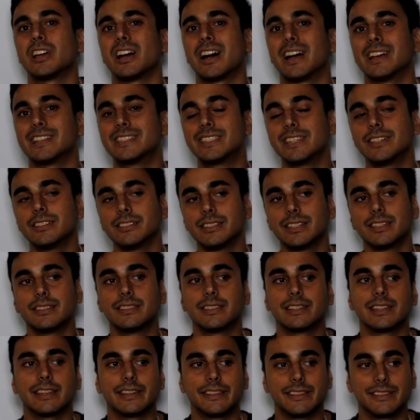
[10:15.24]
Ideally,
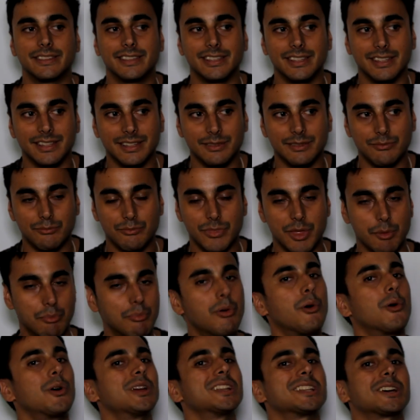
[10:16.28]
the
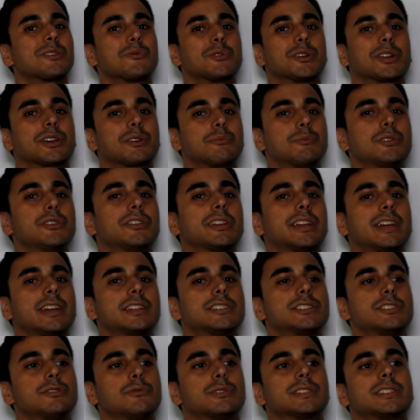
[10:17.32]
point I want to communicate
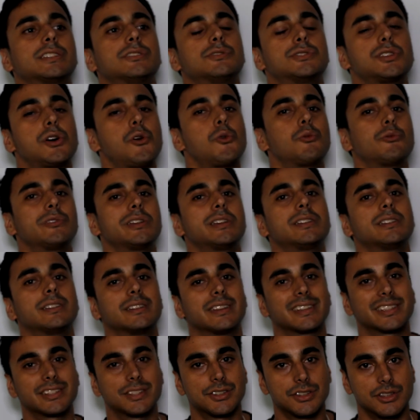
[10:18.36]
to you is you don't need an
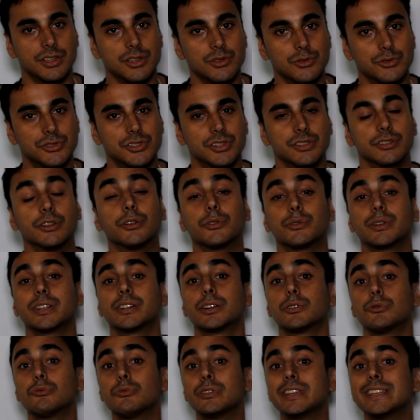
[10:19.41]
excuse, you don't need
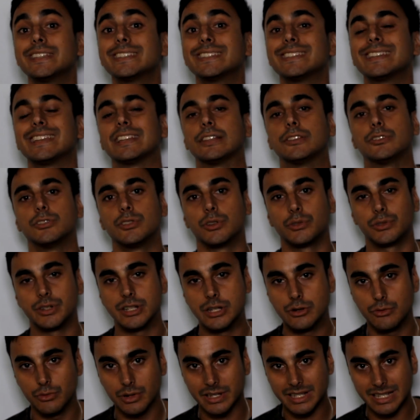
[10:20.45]
a reason, and you don't need
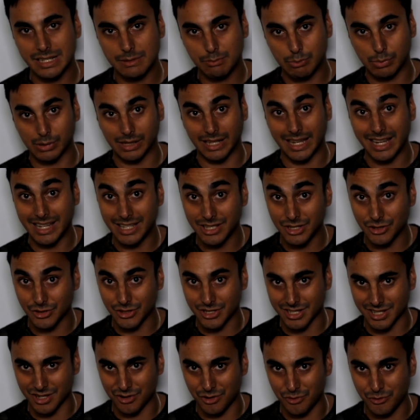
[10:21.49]
to explain
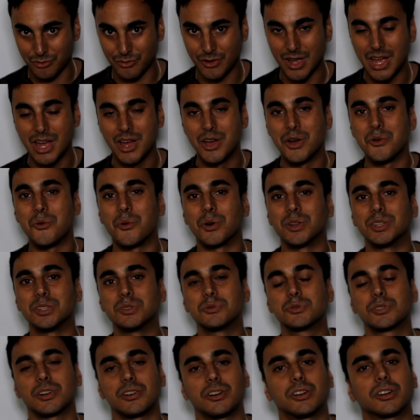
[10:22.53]
yourself when you
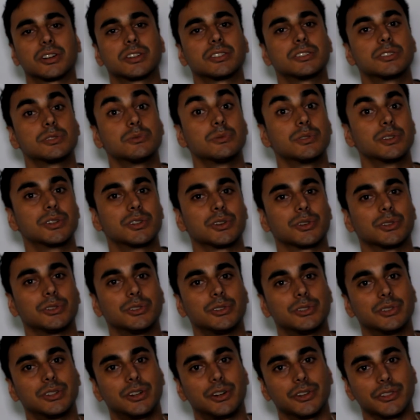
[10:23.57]
talk to a girl
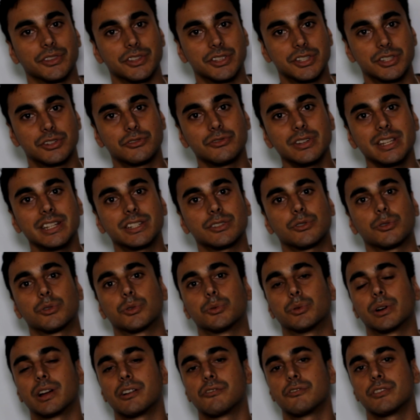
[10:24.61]
on the street or
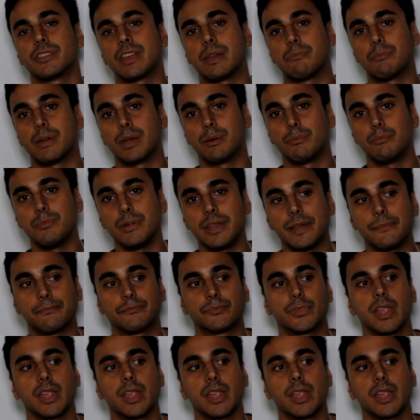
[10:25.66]
wherever they may be.